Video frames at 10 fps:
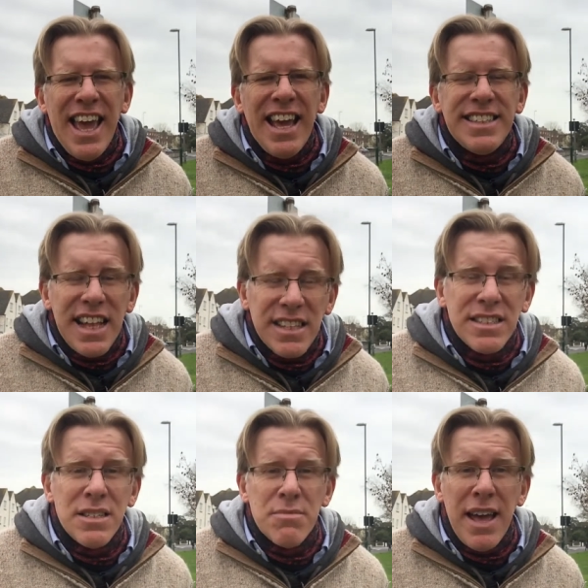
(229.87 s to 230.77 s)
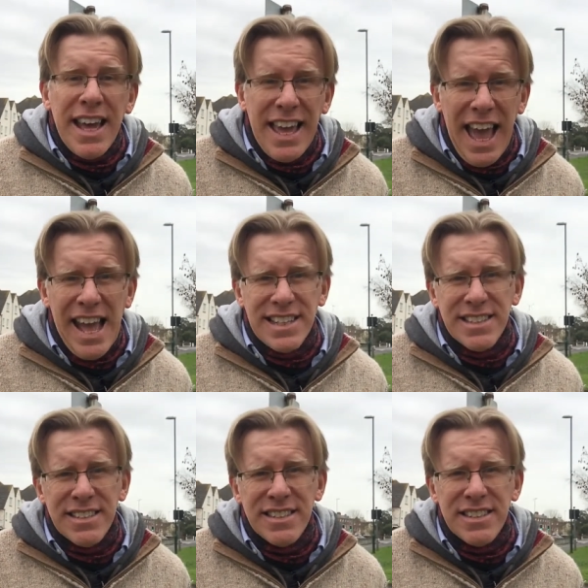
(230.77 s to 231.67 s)
He tells them
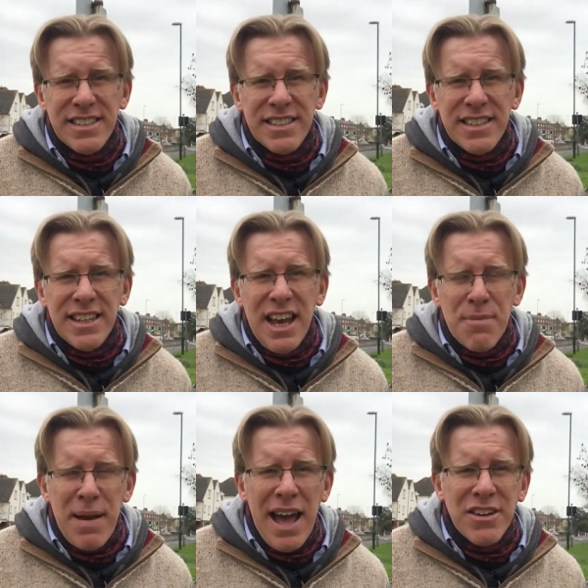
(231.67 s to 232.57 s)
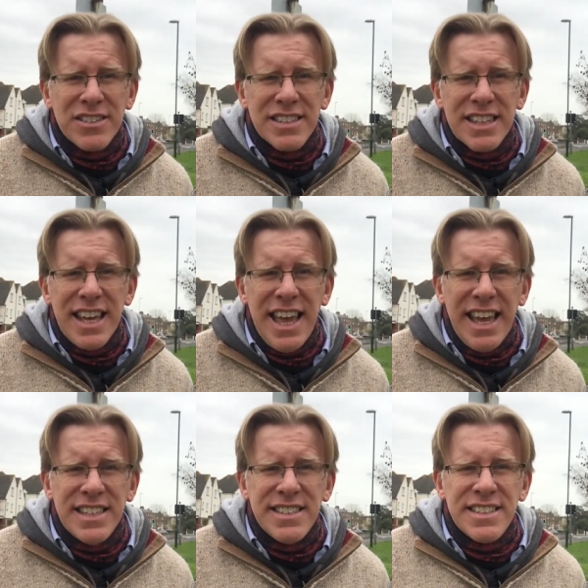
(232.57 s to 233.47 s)
again about
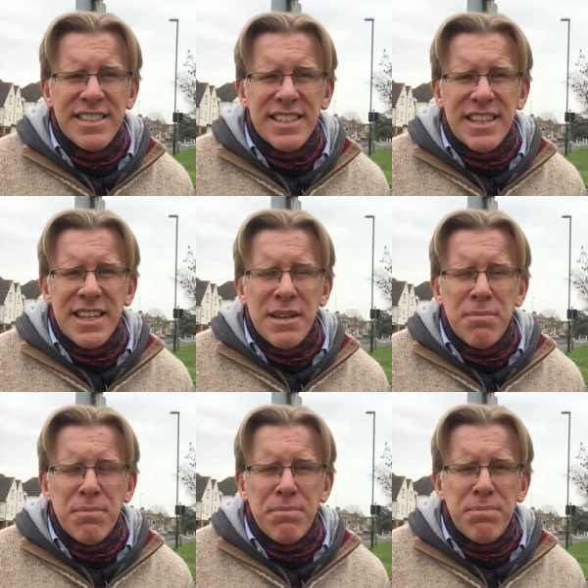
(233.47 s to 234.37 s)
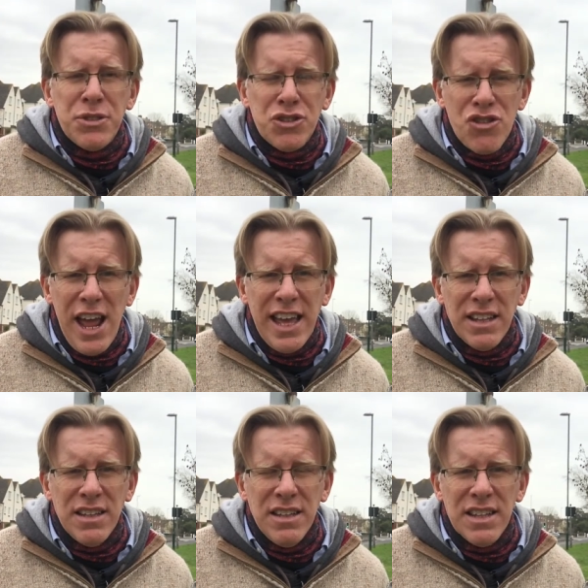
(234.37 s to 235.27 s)
his
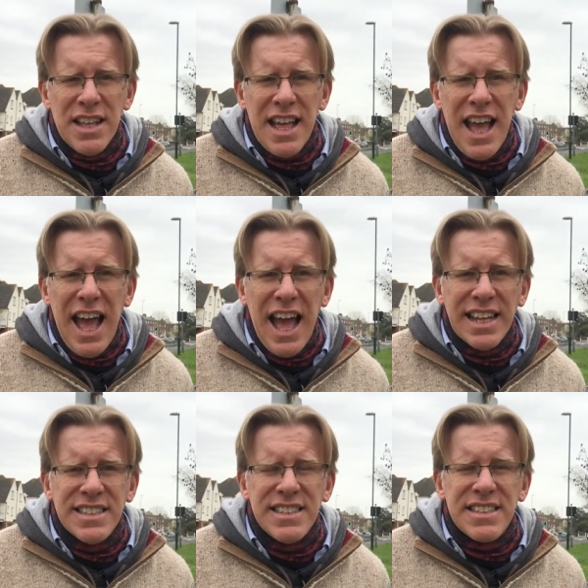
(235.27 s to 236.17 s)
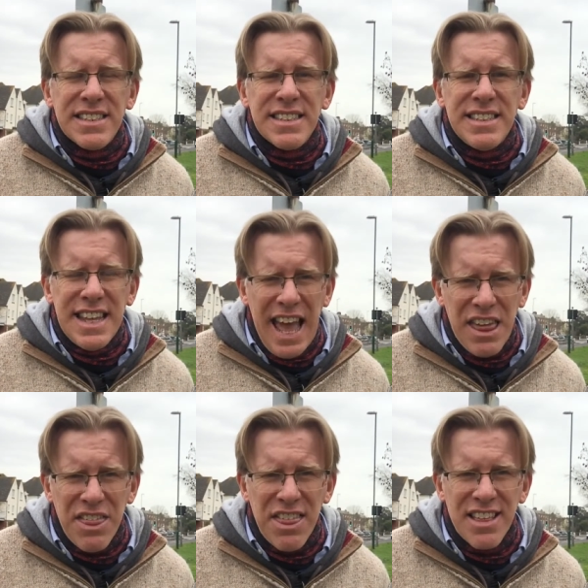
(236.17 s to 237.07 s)
betrayal and
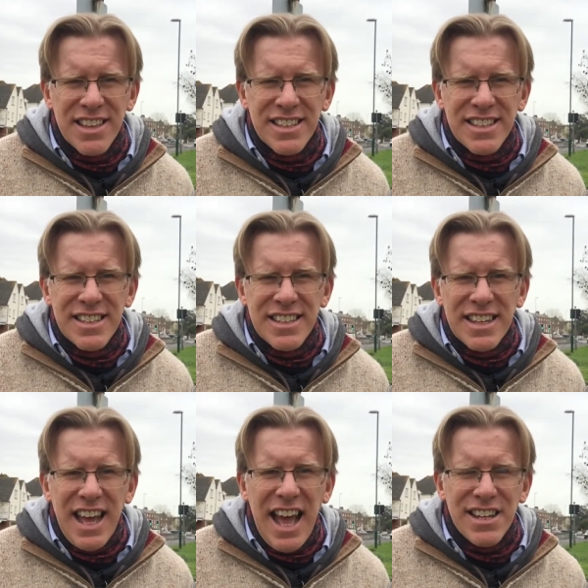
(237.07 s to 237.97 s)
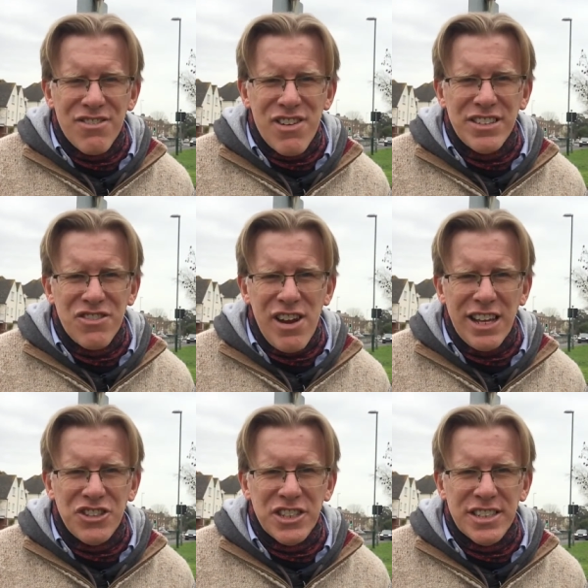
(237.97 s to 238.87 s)
death and
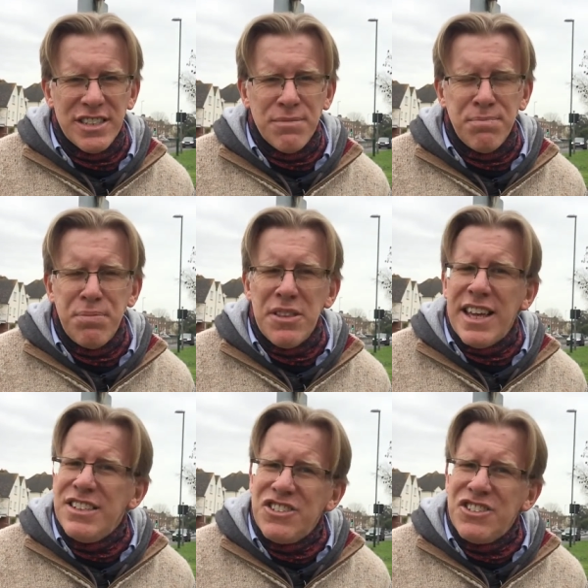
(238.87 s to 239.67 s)
resurrection, but they